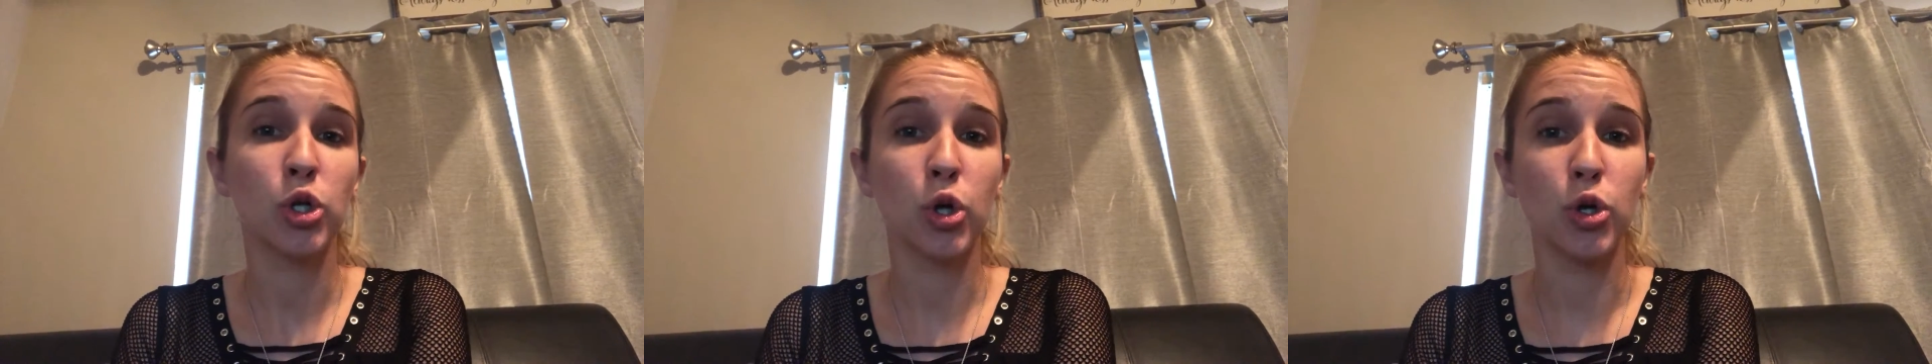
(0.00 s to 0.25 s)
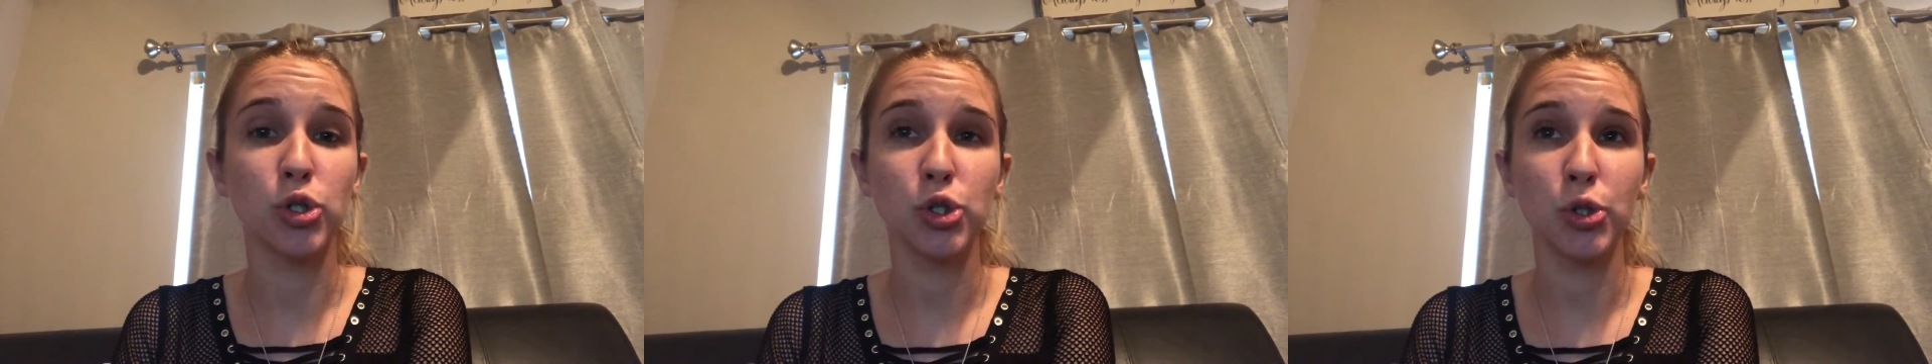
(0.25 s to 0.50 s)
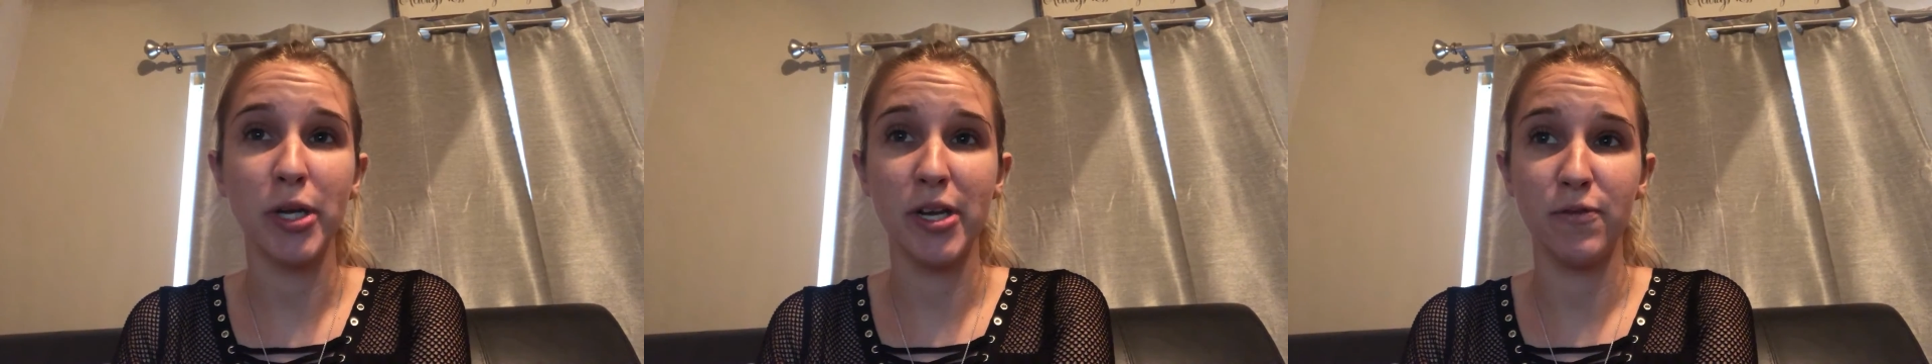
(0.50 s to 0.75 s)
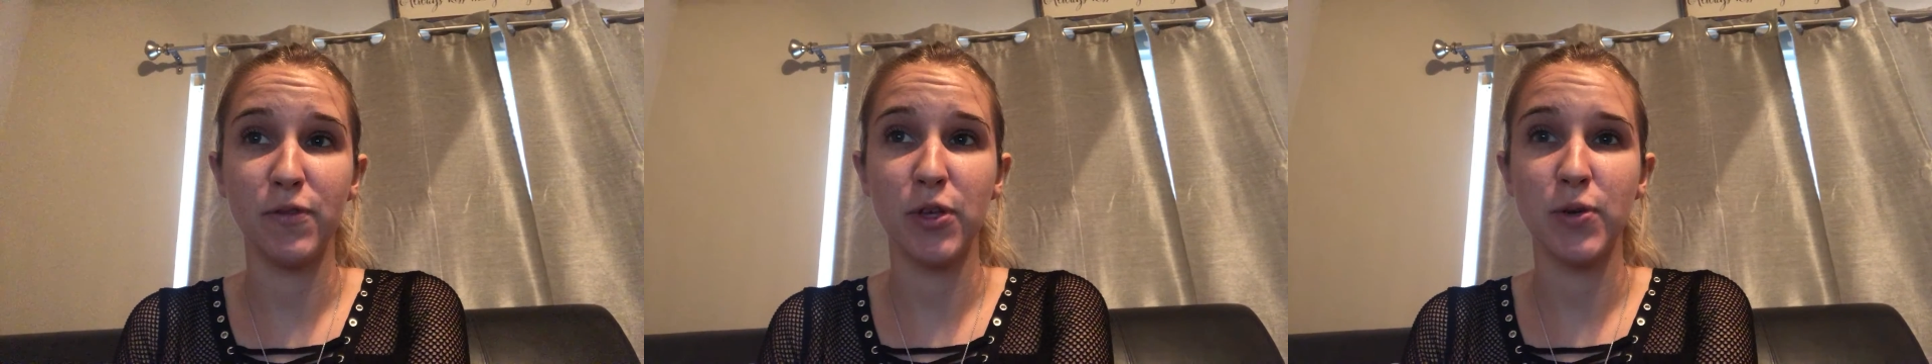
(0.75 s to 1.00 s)
cultural
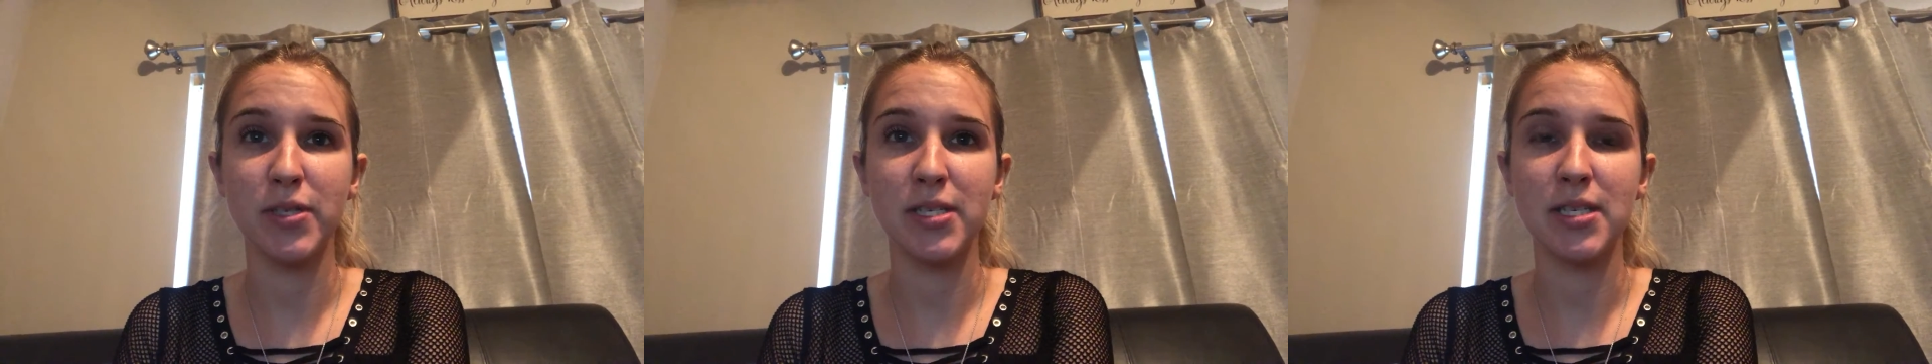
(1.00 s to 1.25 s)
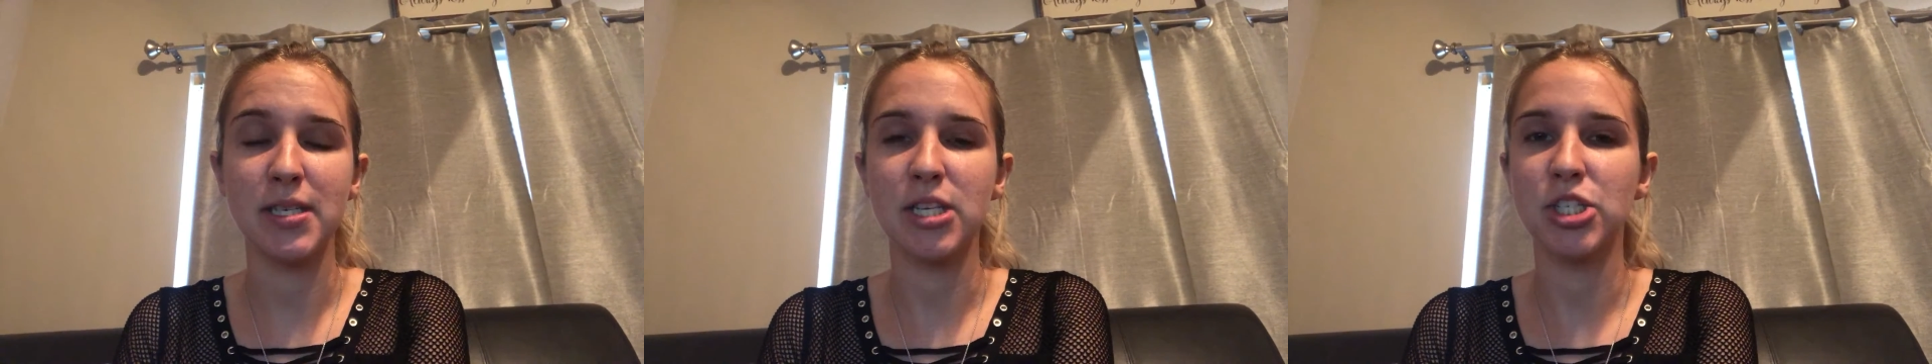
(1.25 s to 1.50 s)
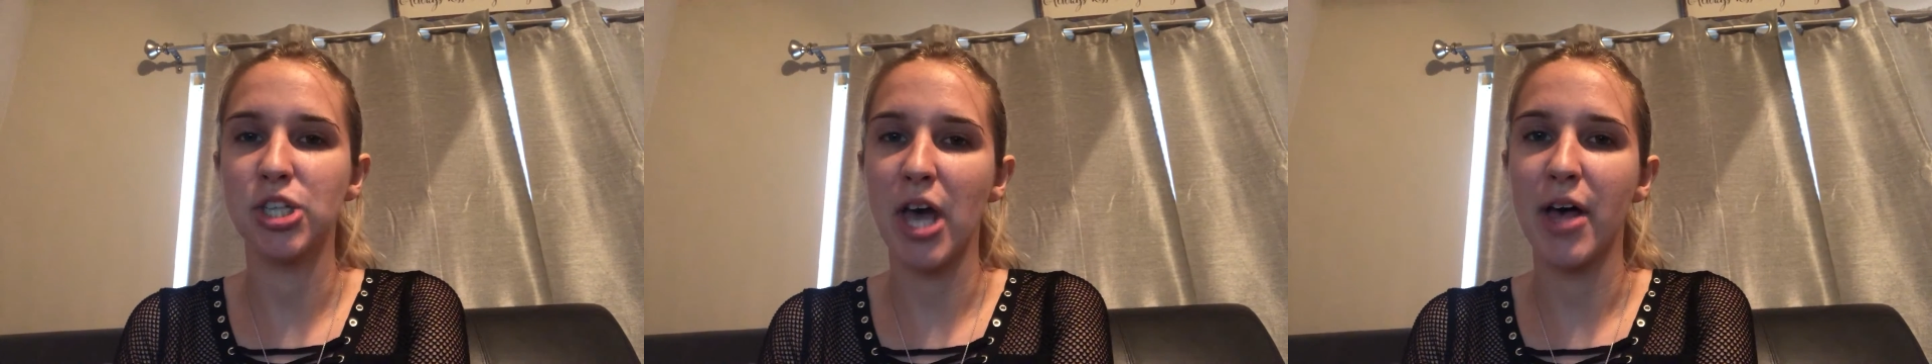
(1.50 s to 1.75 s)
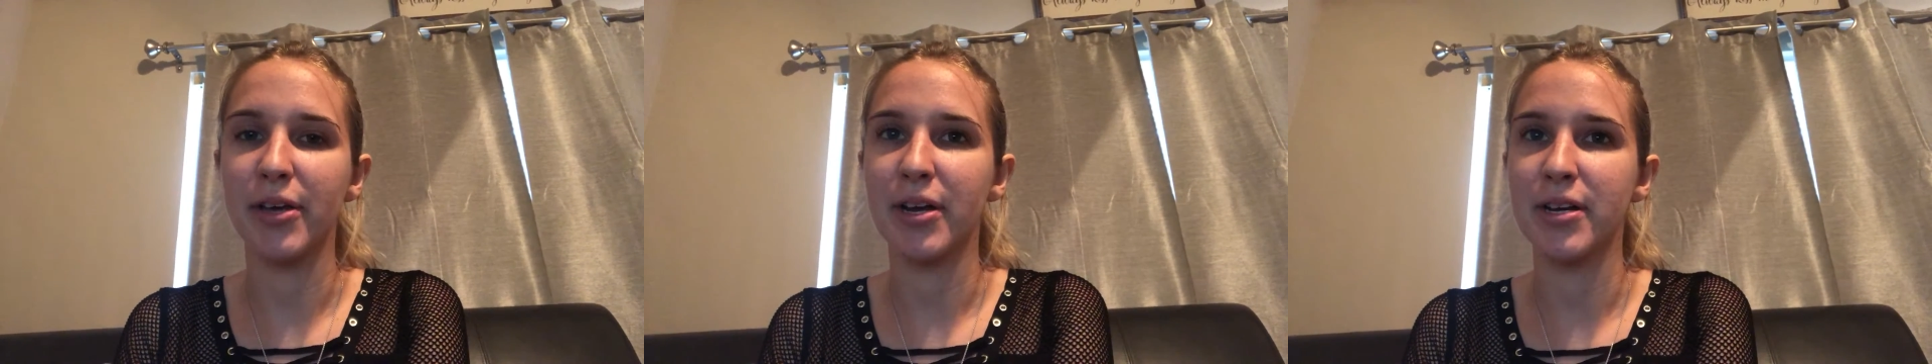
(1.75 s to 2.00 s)
influences in
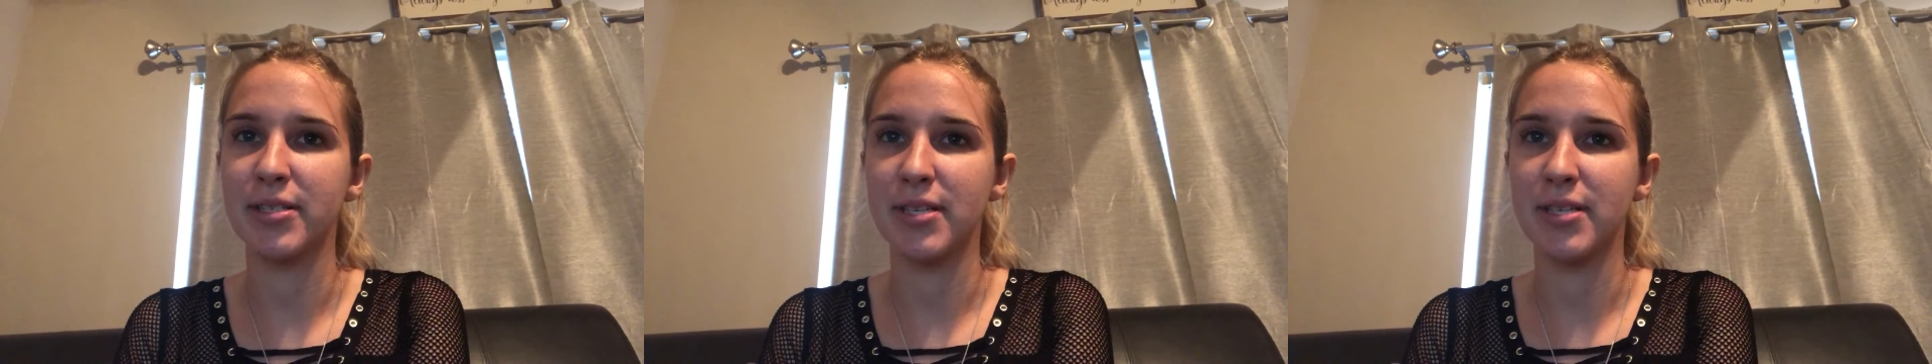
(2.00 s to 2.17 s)
child care